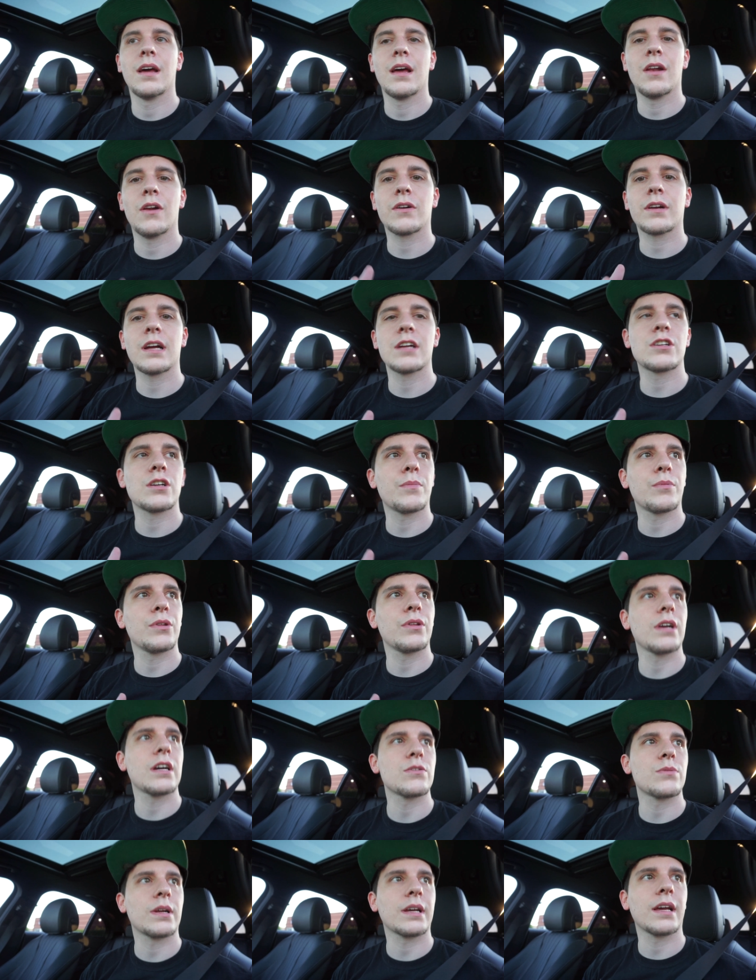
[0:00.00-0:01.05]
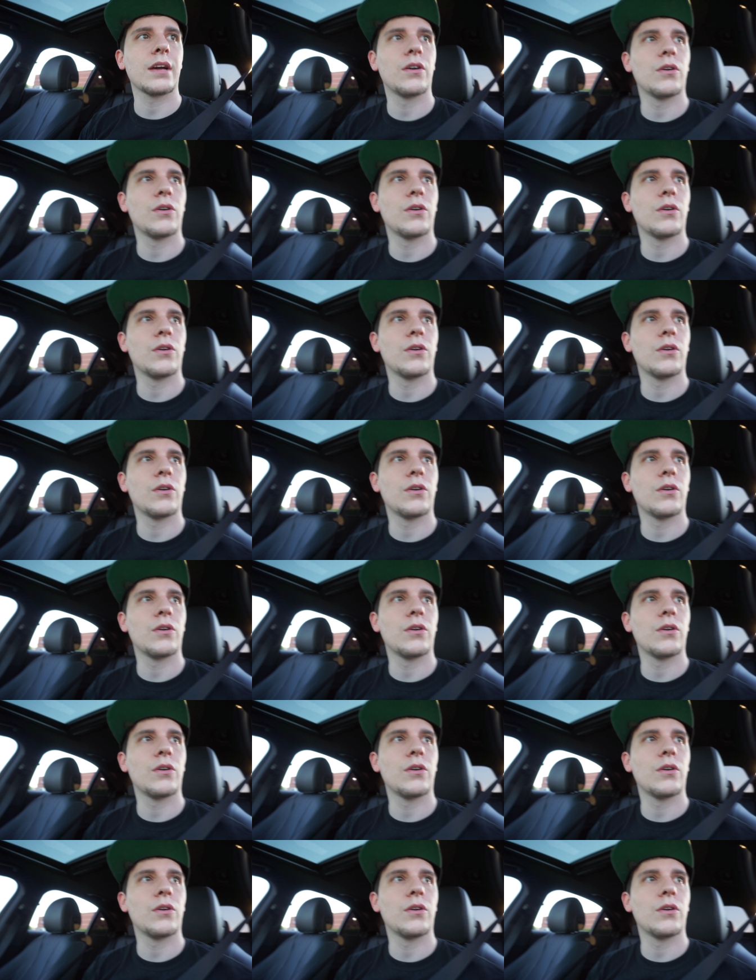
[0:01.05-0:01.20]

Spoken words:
And I'll catch up with you guys when I get